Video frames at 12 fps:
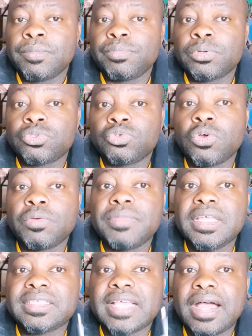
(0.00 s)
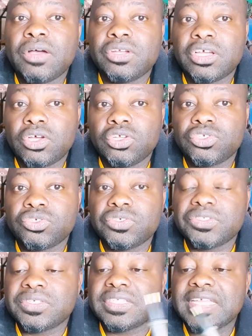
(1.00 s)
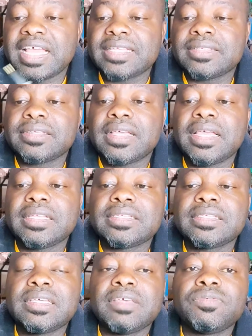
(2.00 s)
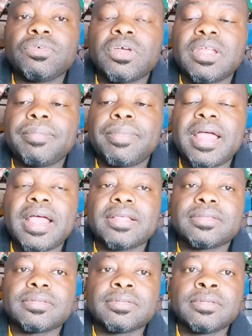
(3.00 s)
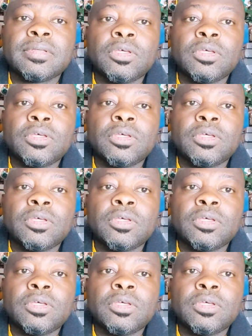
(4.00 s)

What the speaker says: put your meter on the continuity test and see if you got a bias.